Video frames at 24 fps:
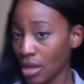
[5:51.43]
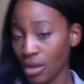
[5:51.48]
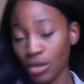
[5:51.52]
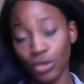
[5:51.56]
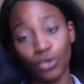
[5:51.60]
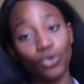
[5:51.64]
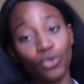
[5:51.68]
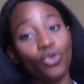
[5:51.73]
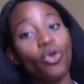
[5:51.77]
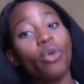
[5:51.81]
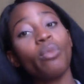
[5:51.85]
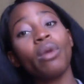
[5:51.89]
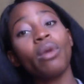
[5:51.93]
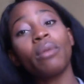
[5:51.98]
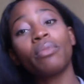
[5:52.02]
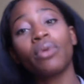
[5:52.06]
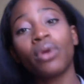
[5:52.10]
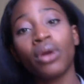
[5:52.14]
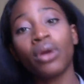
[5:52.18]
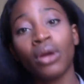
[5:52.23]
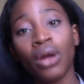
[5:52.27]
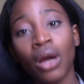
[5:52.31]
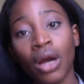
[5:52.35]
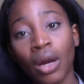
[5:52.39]
do you remember
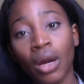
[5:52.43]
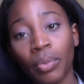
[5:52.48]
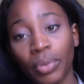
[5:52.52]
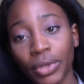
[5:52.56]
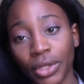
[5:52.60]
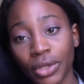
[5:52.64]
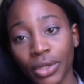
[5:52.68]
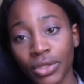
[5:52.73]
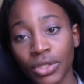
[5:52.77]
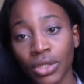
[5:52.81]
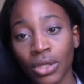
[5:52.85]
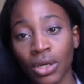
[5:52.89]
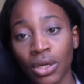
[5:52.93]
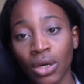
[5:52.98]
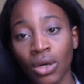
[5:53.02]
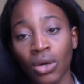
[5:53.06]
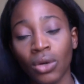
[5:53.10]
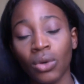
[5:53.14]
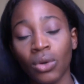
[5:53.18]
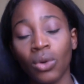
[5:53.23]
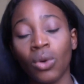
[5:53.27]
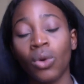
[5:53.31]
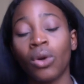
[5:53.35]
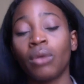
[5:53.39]
a couple years
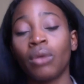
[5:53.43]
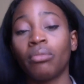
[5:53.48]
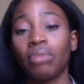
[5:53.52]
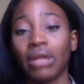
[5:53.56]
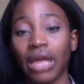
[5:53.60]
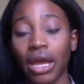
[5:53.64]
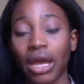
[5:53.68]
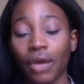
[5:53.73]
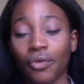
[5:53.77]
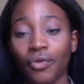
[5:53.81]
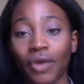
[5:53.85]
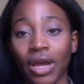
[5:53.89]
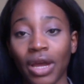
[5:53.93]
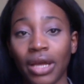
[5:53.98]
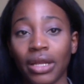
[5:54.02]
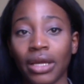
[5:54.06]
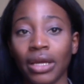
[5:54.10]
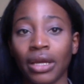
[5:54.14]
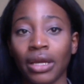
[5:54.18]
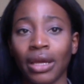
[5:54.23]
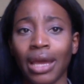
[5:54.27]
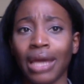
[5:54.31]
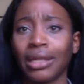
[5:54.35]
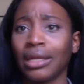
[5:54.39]
ago on Black
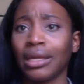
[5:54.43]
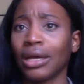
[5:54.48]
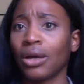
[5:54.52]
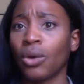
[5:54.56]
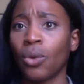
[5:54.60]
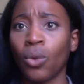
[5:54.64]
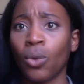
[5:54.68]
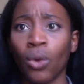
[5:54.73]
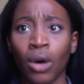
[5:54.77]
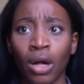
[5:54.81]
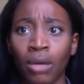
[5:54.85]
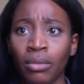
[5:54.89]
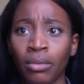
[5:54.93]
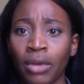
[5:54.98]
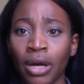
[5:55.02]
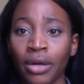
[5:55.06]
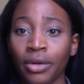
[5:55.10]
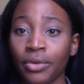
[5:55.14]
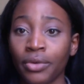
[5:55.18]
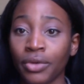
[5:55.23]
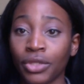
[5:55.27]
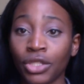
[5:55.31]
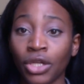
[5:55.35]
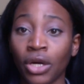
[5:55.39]
Friday at like a Walmart
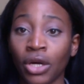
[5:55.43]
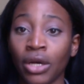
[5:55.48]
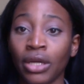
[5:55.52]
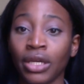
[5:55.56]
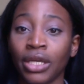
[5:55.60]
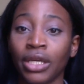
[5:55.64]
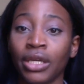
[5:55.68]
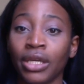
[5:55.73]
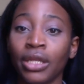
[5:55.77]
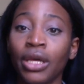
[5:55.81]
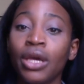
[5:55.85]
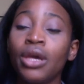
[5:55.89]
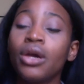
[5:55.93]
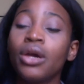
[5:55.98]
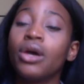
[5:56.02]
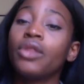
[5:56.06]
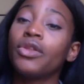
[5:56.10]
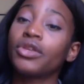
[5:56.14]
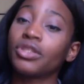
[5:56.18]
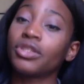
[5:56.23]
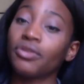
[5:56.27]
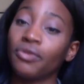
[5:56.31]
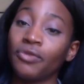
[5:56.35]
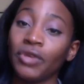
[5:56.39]
or a Target,
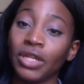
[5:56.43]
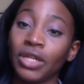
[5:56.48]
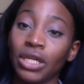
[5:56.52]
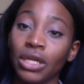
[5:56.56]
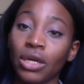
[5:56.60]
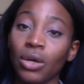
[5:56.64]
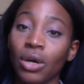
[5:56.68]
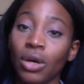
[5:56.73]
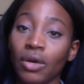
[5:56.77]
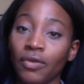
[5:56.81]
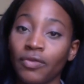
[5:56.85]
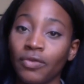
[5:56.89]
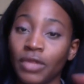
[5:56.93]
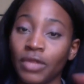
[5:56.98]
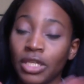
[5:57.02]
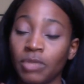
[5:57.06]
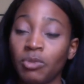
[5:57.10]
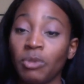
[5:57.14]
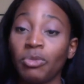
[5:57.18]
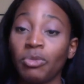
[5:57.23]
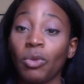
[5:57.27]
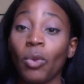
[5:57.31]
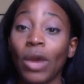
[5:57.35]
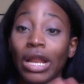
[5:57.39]
there's a video of these
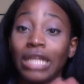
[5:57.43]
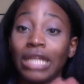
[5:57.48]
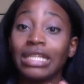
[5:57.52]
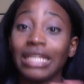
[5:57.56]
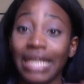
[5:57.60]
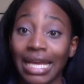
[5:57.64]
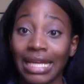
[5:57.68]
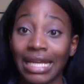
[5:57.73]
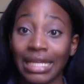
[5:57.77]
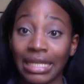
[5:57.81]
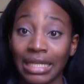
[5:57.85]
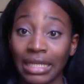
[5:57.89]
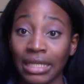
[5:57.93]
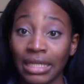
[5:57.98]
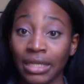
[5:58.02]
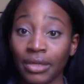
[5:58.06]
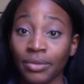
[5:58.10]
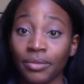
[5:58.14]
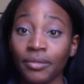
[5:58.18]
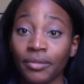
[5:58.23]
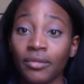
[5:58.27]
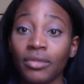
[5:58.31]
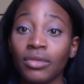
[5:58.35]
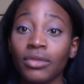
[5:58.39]
people waiting to get
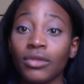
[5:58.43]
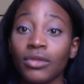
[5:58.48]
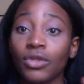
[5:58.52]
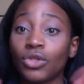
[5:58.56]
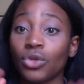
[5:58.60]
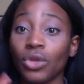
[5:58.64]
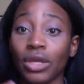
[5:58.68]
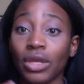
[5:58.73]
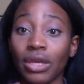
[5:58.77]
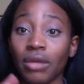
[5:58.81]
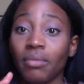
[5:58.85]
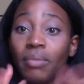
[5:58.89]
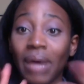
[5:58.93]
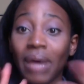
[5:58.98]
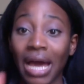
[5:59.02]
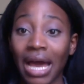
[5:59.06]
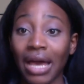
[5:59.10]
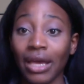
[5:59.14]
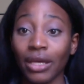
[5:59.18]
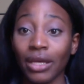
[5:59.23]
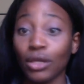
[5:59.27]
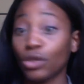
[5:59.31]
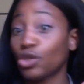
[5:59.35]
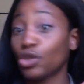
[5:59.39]
in so they can
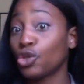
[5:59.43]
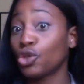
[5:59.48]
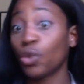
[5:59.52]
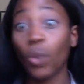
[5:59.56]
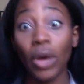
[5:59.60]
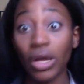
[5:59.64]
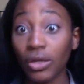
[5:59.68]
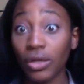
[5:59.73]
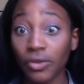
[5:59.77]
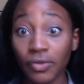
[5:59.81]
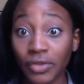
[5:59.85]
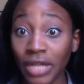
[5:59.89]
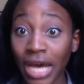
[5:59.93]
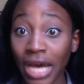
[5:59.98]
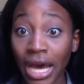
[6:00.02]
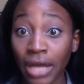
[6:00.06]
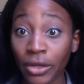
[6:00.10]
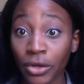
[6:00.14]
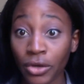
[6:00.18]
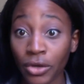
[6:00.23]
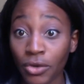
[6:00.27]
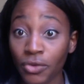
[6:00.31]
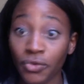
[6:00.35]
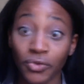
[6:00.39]
buy
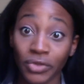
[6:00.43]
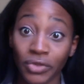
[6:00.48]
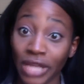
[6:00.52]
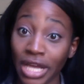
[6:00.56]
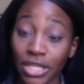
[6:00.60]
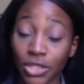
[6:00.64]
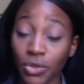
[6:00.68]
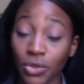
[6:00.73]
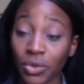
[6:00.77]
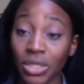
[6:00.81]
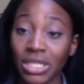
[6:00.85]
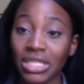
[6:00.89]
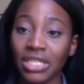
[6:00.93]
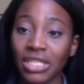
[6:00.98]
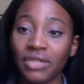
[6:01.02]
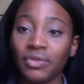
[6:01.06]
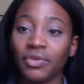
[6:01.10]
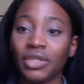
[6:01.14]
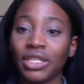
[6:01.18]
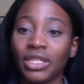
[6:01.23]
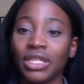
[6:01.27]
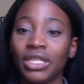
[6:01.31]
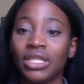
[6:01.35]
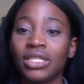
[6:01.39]
$12 flat screen
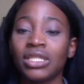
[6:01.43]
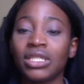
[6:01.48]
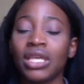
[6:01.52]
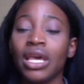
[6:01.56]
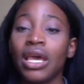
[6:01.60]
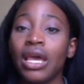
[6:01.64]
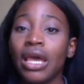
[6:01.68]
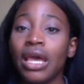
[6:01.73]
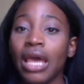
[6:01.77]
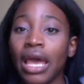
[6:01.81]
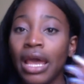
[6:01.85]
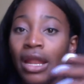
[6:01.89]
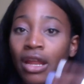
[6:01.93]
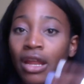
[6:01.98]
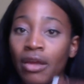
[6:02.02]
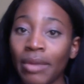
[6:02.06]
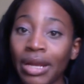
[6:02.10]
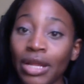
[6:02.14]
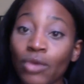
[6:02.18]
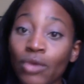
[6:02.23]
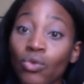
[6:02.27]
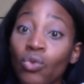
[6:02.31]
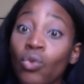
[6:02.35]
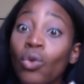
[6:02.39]
TVs, and
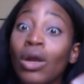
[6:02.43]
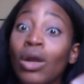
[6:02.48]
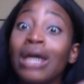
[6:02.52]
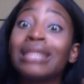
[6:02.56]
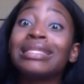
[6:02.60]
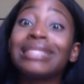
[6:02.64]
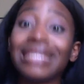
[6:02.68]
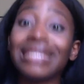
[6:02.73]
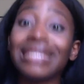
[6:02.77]
everybody runs